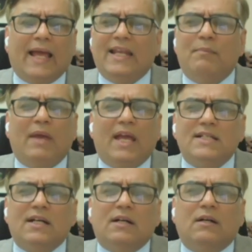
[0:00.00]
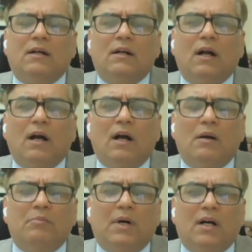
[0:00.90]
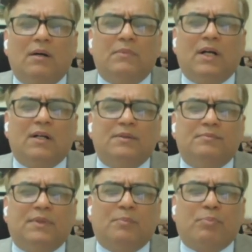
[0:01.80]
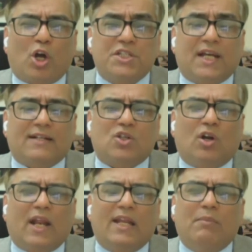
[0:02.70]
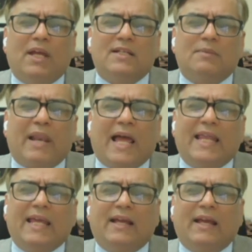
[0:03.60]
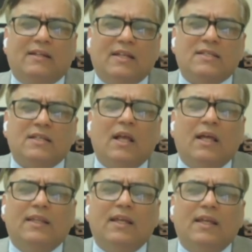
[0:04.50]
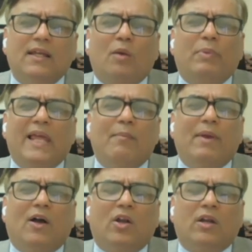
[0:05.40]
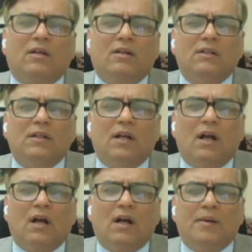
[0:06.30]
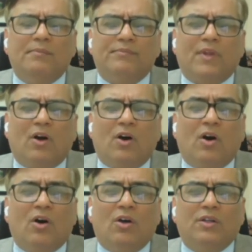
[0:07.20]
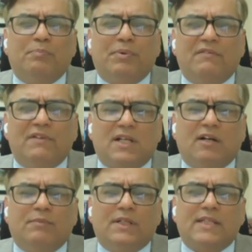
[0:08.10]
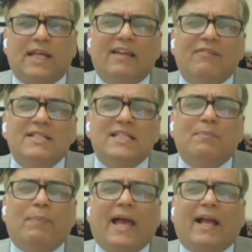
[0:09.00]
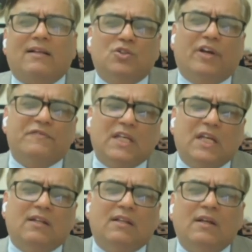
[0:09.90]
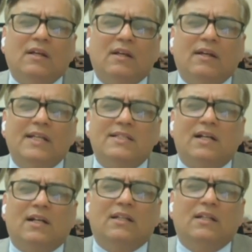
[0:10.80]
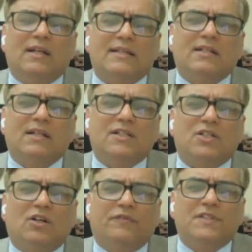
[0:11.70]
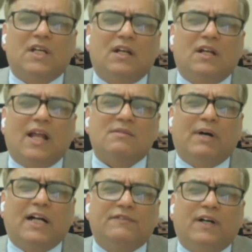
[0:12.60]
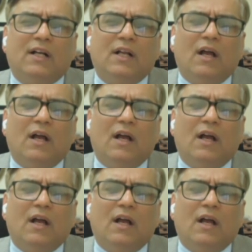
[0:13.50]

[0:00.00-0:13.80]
any major uh, uh, uh, projects or any major planning and this, they are all blaming on, um, on, on the previous governments. And even CPEC, you have seen recently the resignation of General Asim Bajwa.